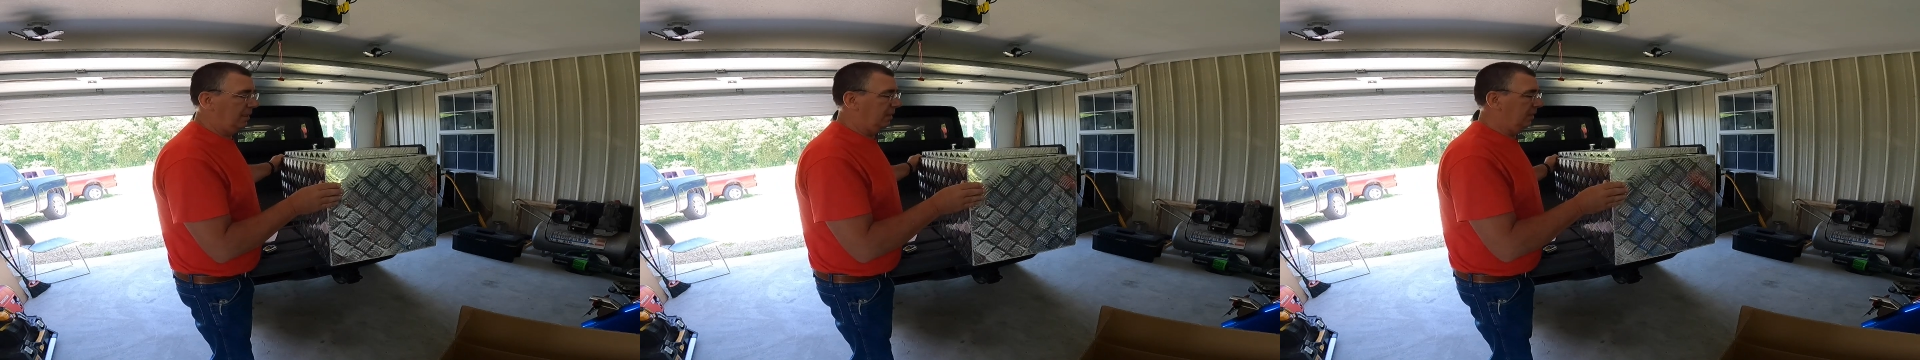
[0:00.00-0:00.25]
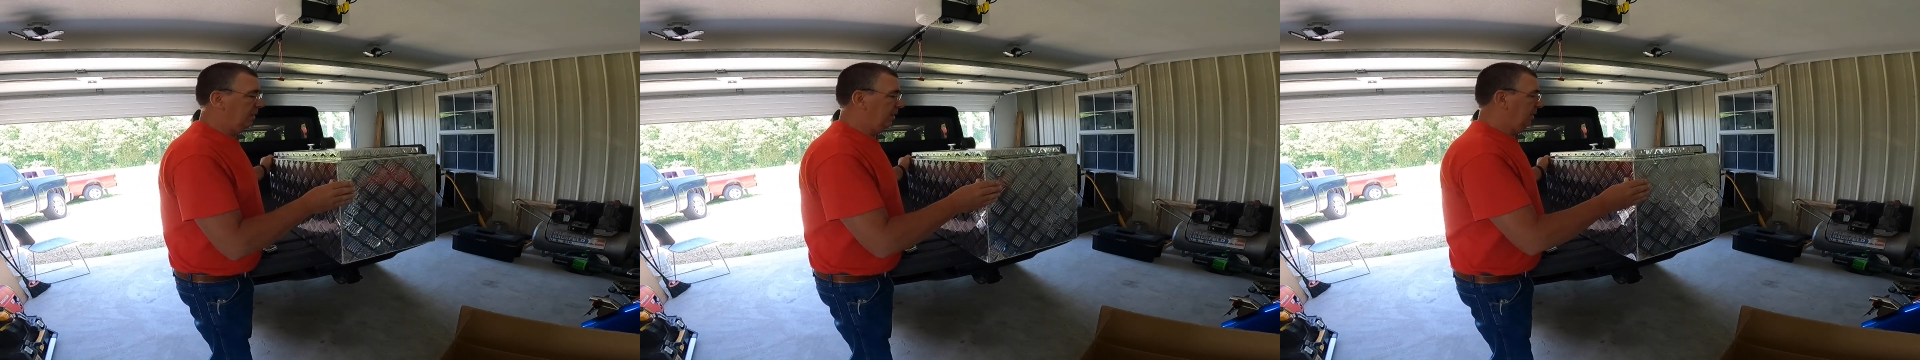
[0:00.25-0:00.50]

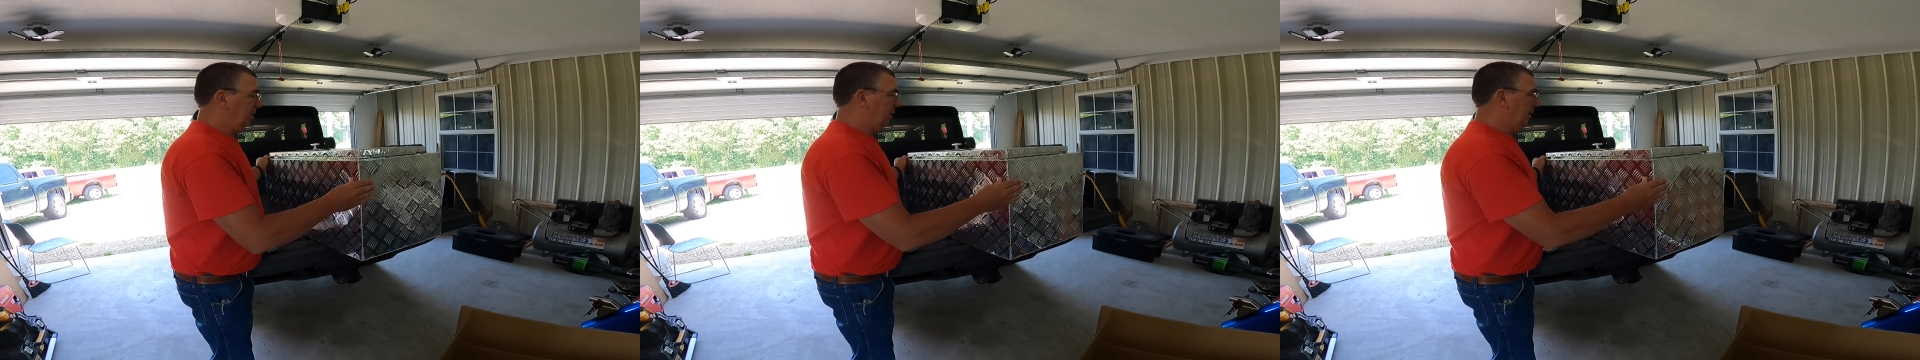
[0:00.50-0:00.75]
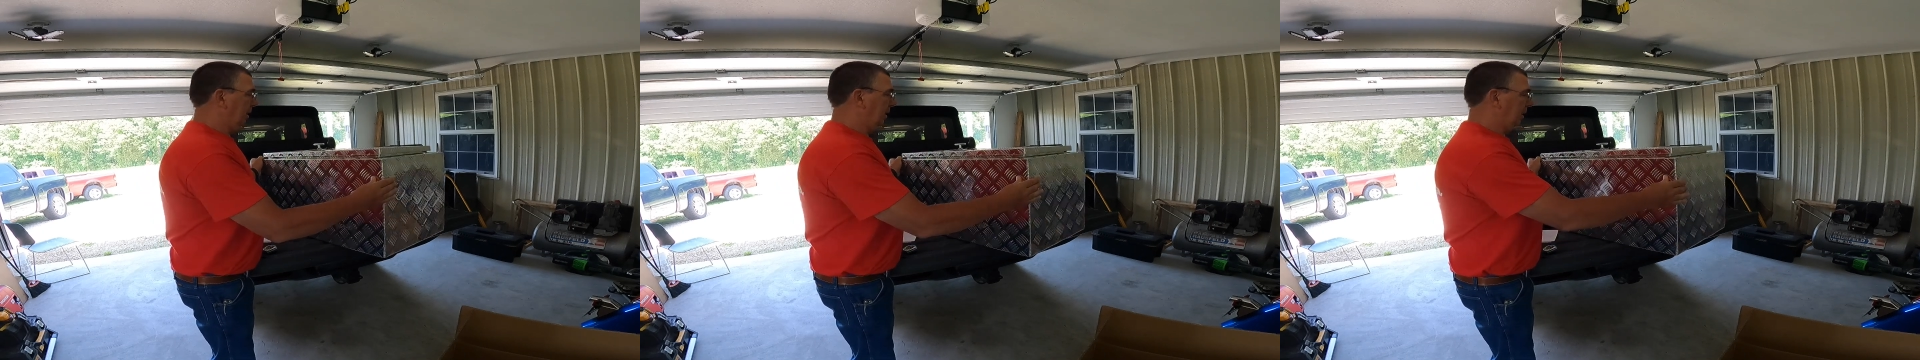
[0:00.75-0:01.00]
uh,
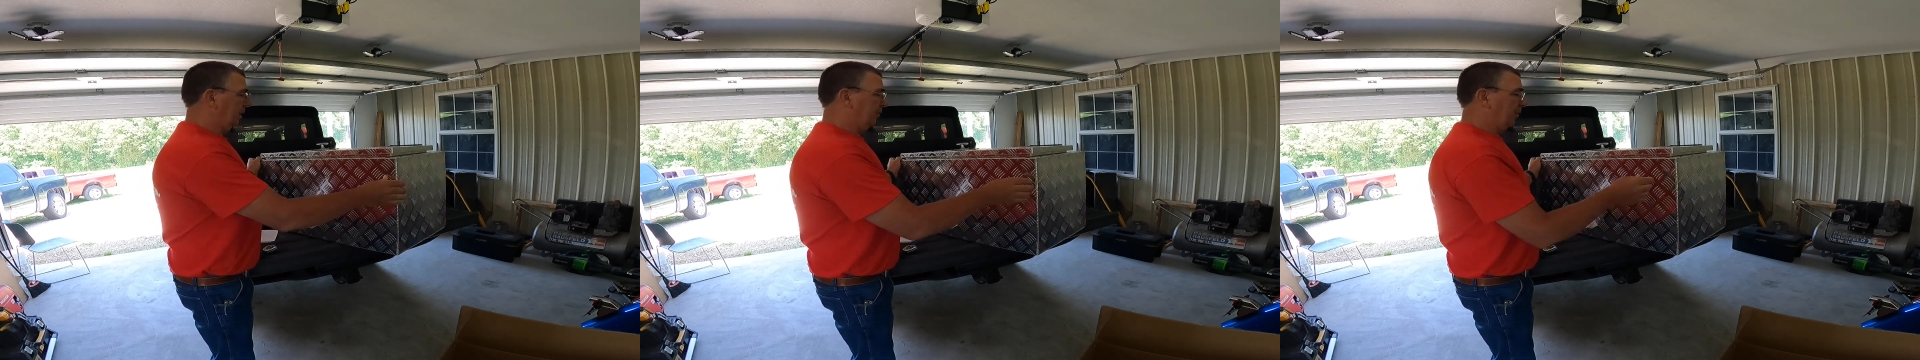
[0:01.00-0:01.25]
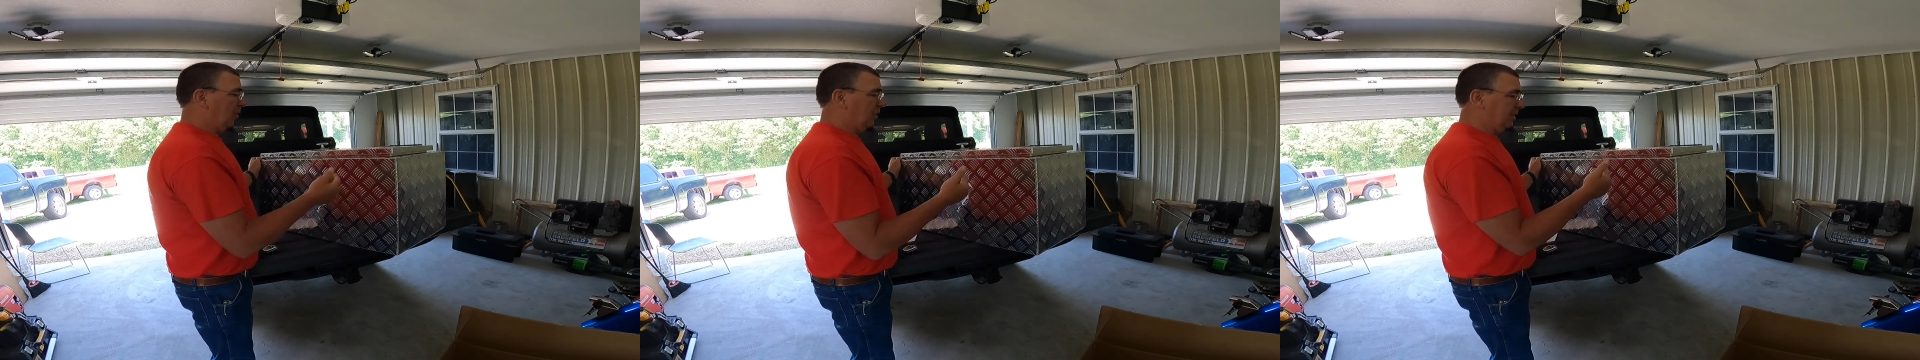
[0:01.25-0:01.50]

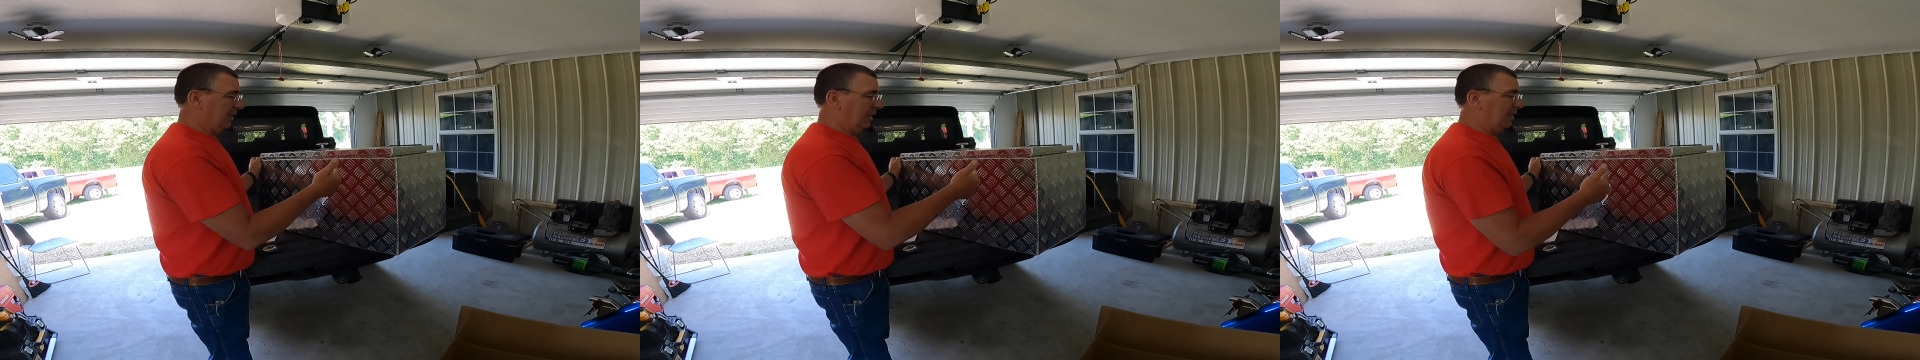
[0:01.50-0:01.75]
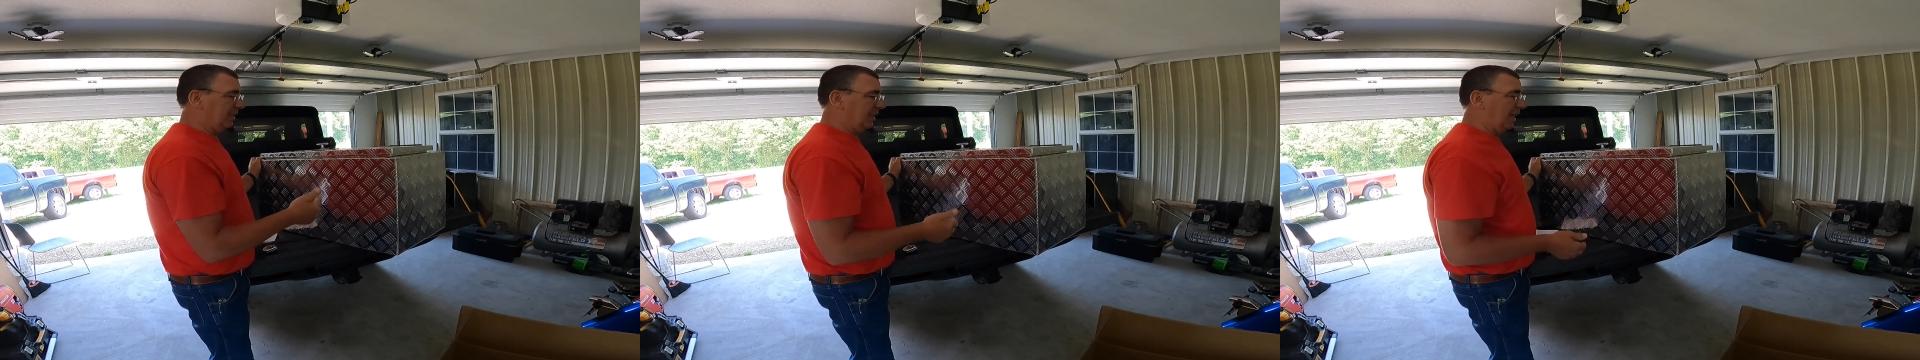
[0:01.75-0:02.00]
as far as
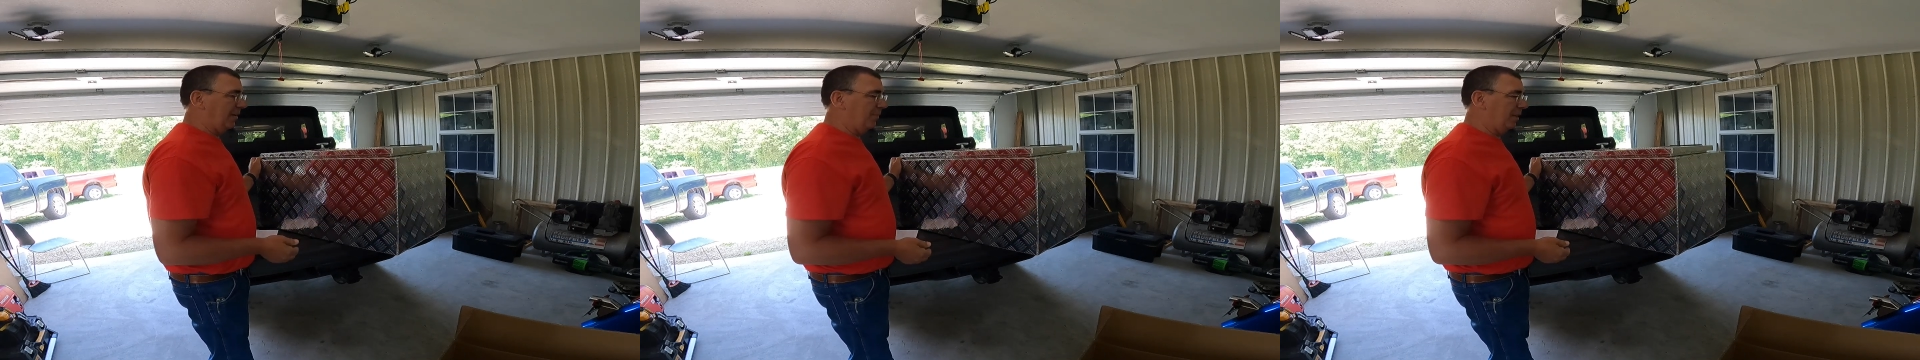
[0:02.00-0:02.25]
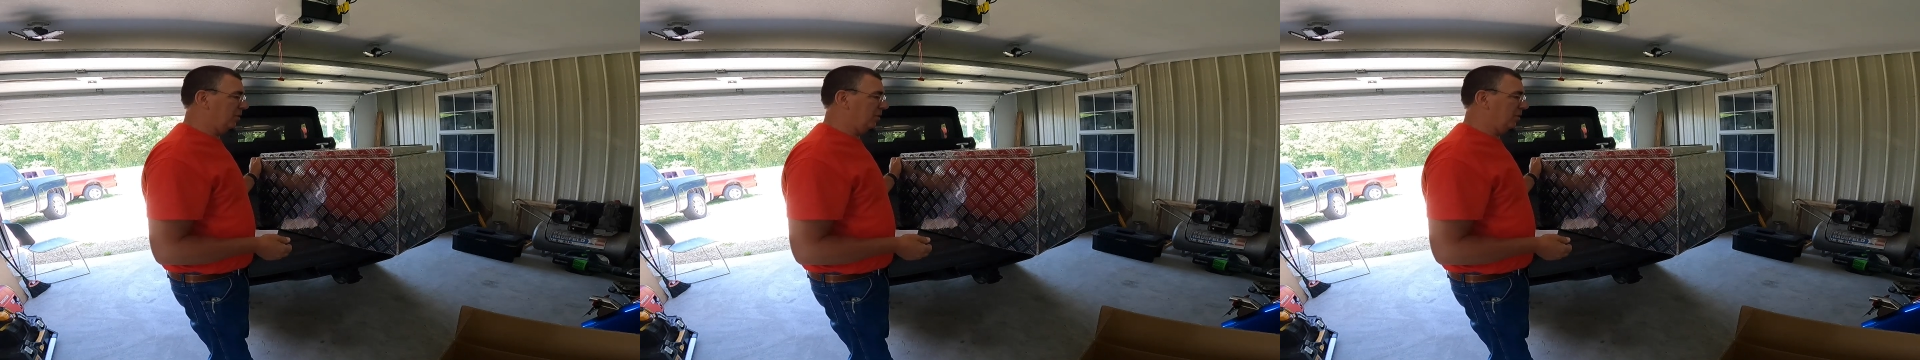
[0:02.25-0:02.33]
the inside